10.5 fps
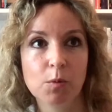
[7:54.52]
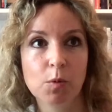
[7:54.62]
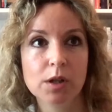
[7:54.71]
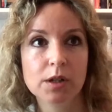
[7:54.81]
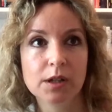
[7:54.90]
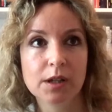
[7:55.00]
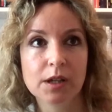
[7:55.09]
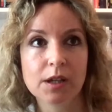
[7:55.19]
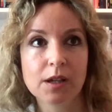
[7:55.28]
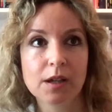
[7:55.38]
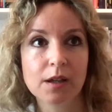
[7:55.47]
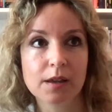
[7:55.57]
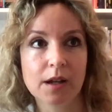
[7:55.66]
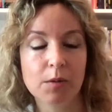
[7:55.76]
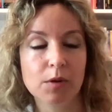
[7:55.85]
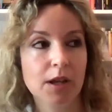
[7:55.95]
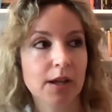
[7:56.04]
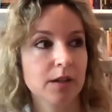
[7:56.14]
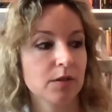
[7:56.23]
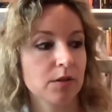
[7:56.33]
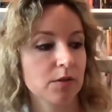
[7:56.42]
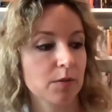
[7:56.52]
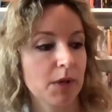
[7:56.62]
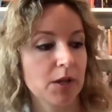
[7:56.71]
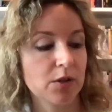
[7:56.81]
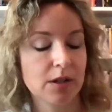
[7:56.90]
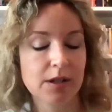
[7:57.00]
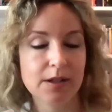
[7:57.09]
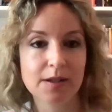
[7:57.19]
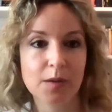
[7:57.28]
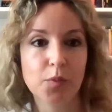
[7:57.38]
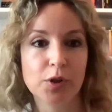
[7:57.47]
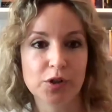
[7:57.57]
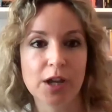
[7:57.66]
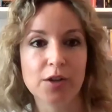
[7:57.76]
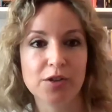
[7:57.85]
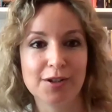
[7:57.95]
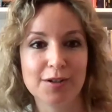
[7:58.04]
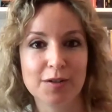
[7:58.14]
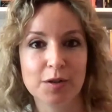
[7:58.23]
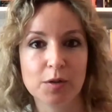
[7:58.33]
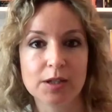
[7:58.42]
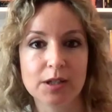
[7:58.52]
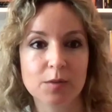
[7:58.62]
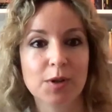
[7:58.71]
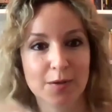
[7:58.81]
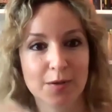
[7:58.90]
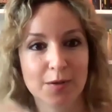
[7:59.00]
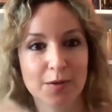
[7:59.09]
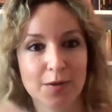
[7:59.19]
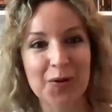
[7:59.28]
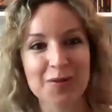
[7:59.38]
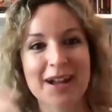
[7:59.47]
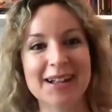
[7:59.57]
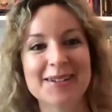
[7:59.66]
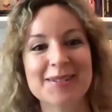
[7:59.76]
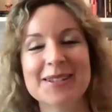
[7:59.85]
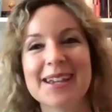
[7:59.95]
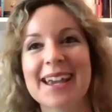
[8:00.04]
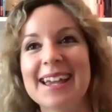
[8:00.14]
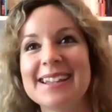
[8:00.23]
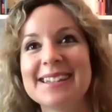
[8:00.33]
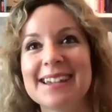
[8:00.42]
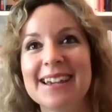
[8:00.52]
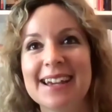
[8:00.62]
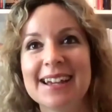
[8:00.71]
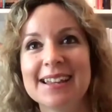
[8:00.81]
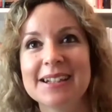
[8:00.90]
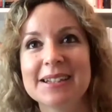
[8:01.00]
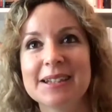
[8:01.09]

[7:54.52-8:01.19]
one key that I would like to, to mention is appreciation. So, this is one of our core values, and this